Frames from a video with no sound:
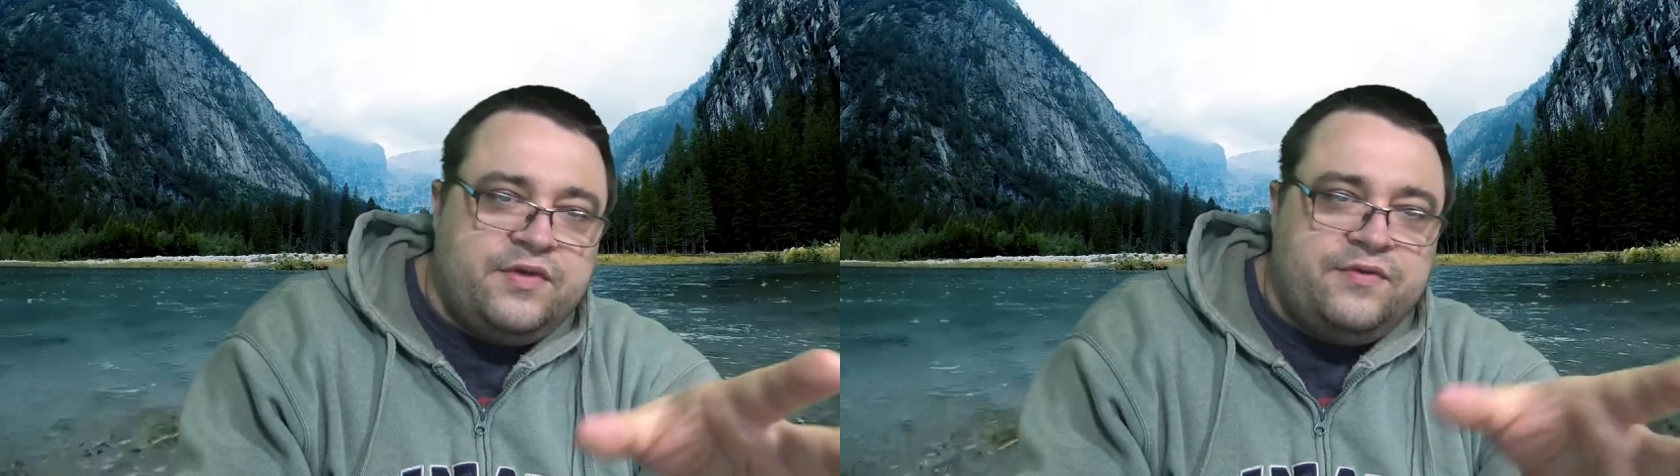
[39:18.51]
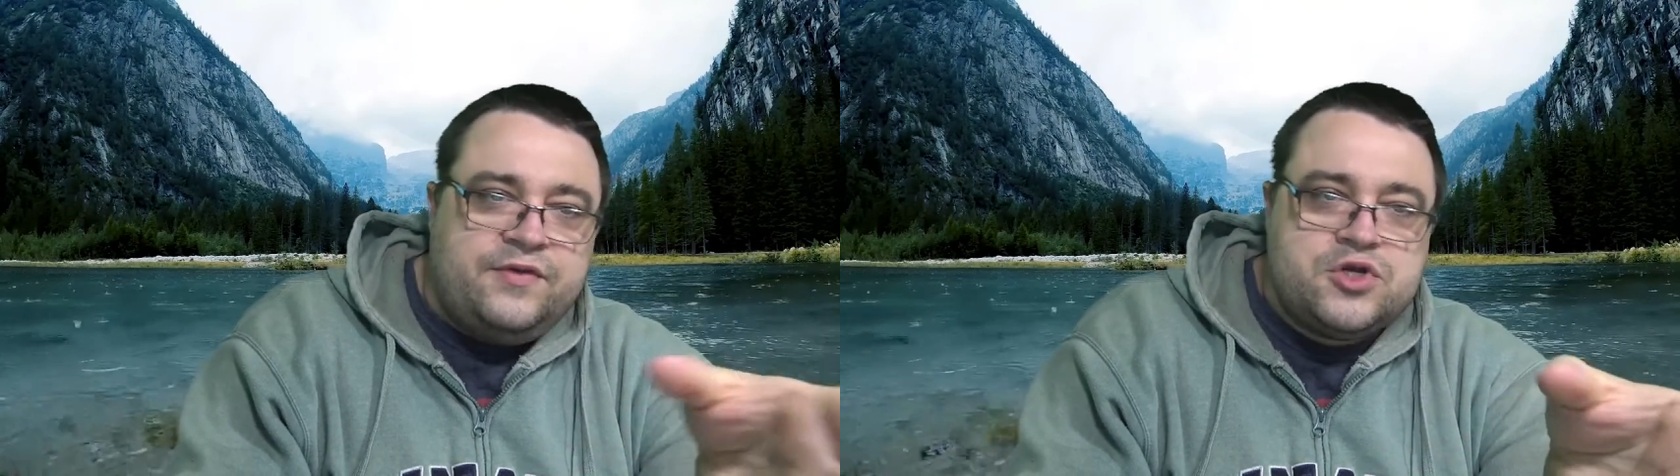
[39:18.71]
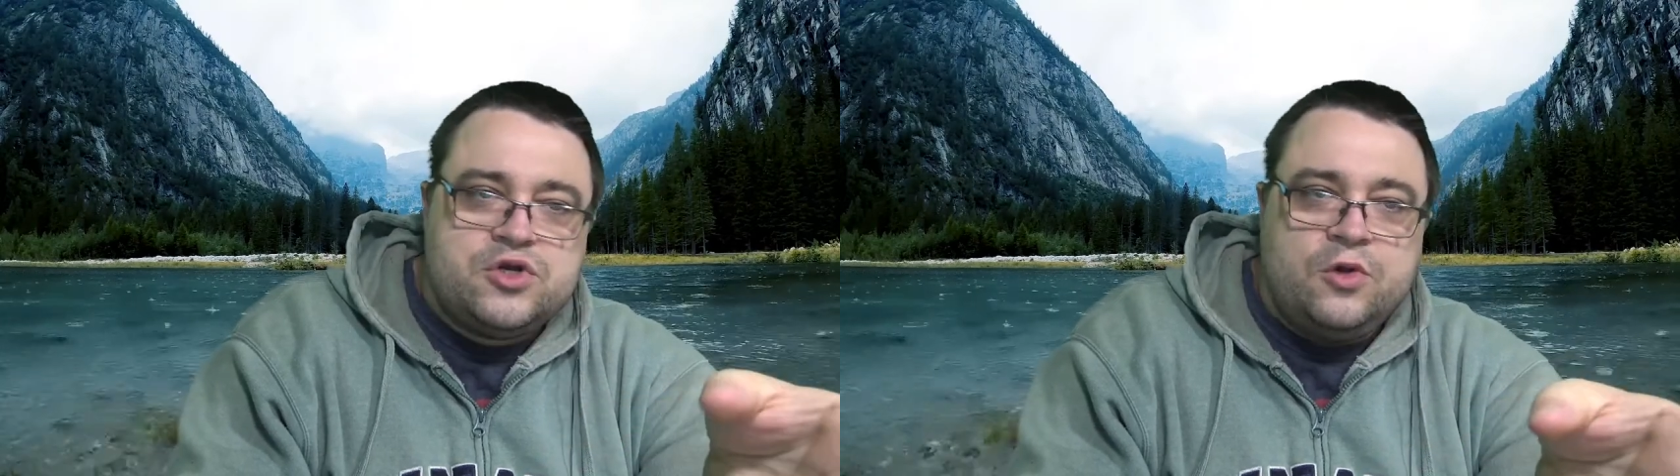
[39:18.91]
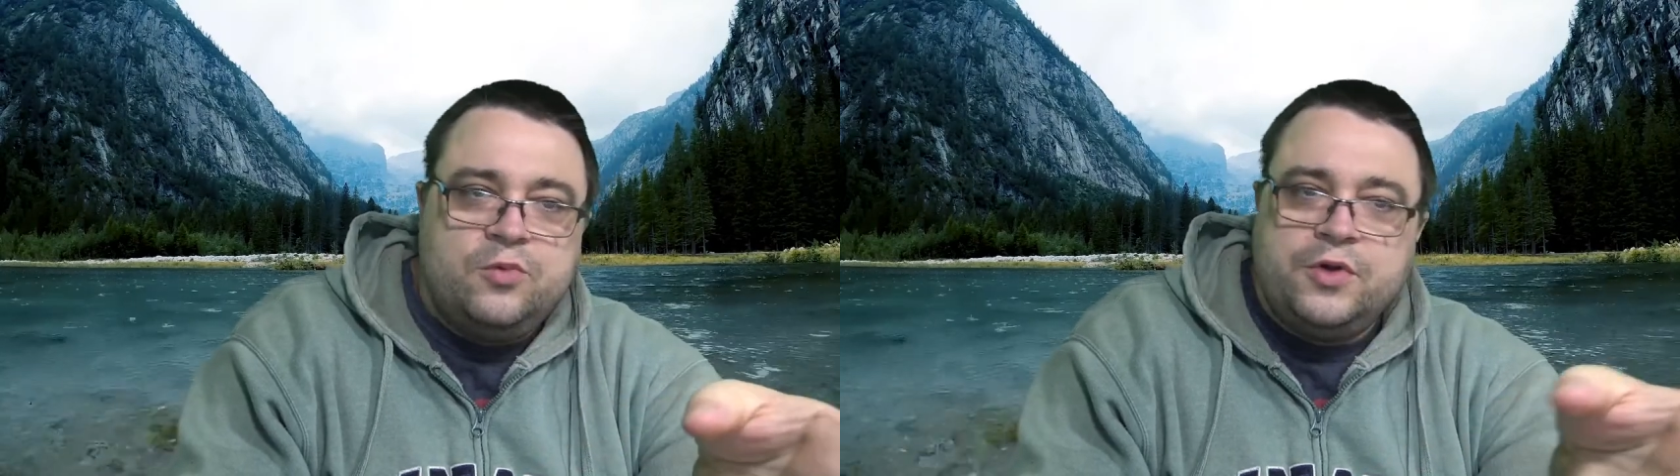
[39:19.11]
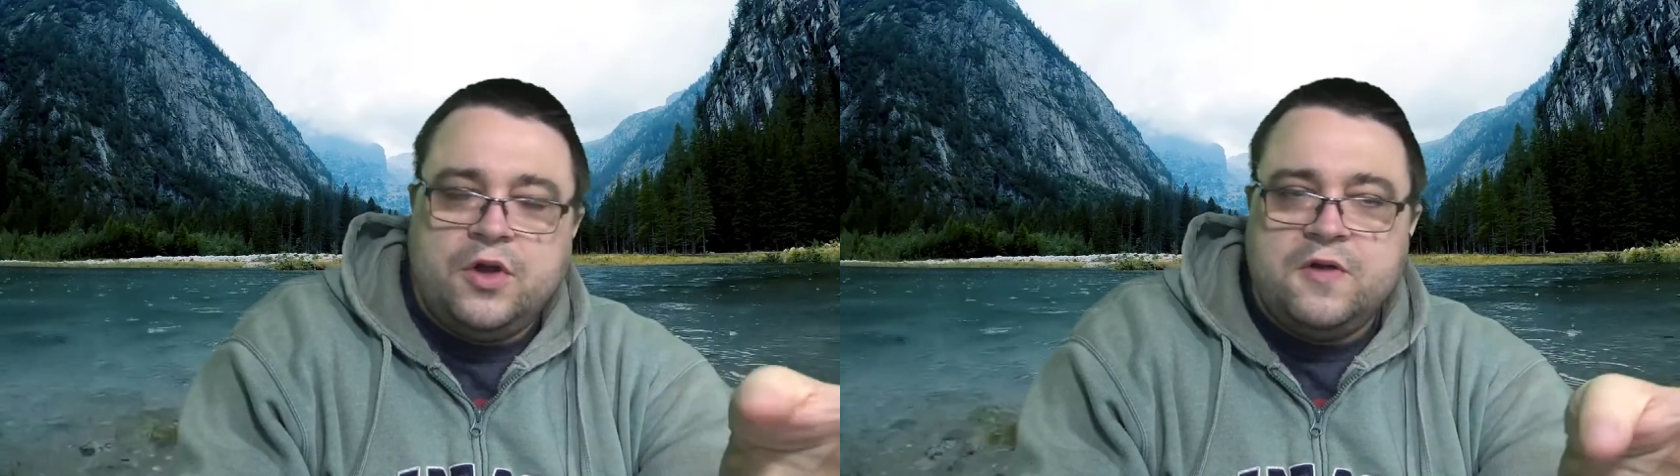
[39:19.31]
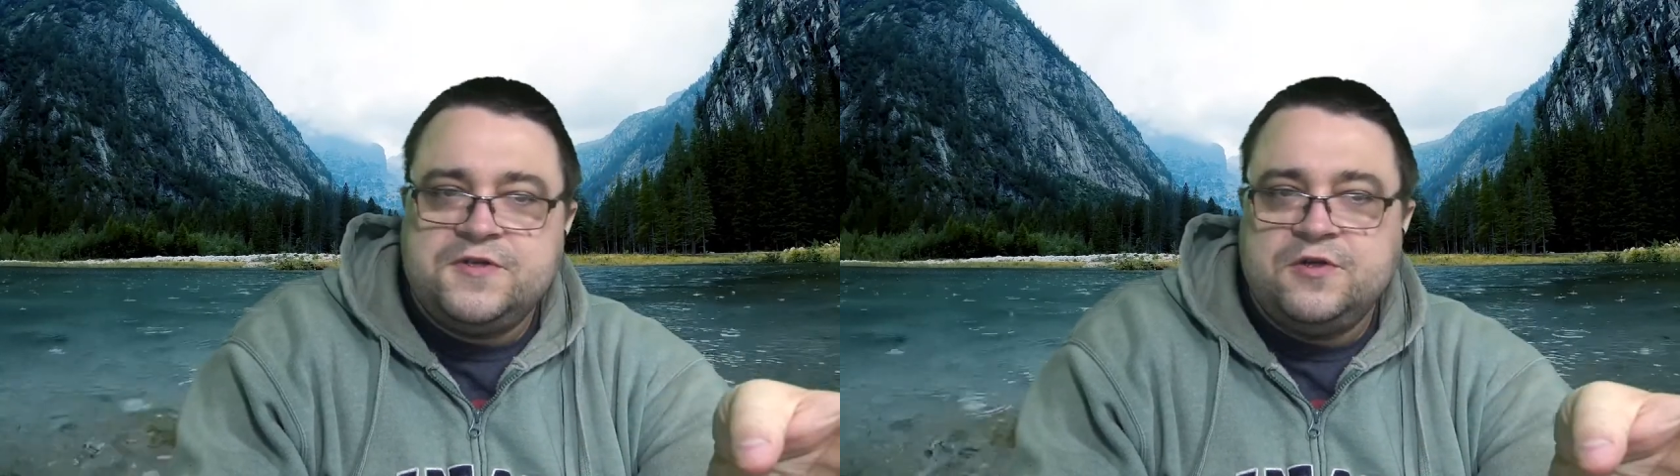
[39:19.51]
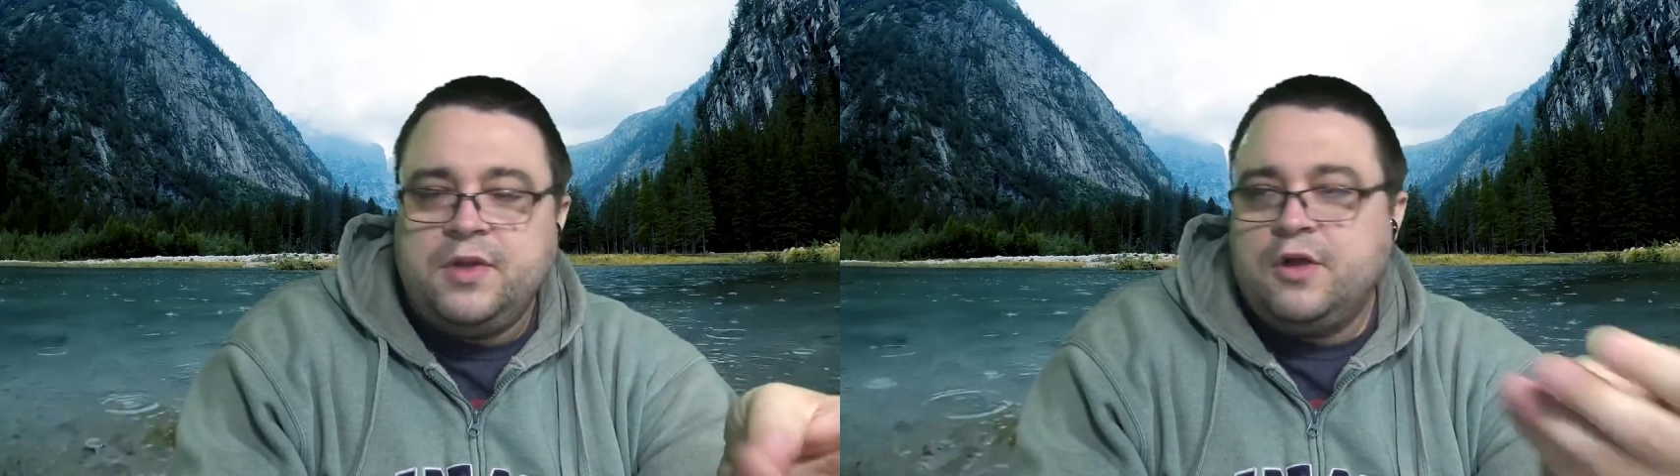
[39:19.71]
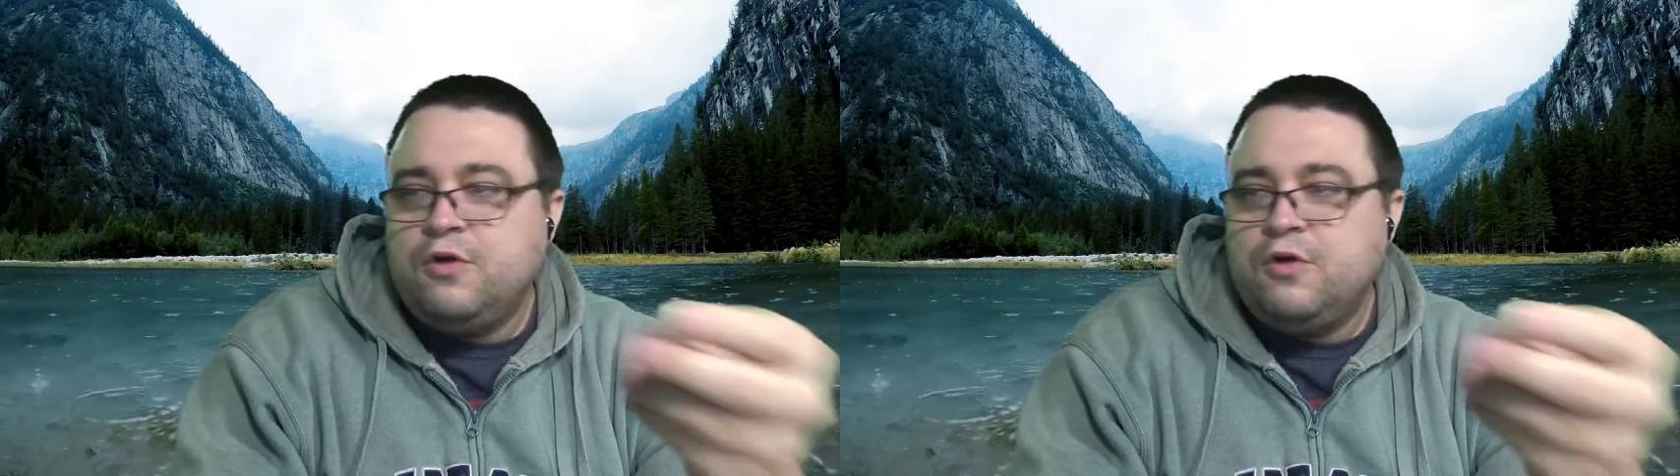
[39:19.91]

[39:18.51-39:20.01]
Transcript: fish room would also be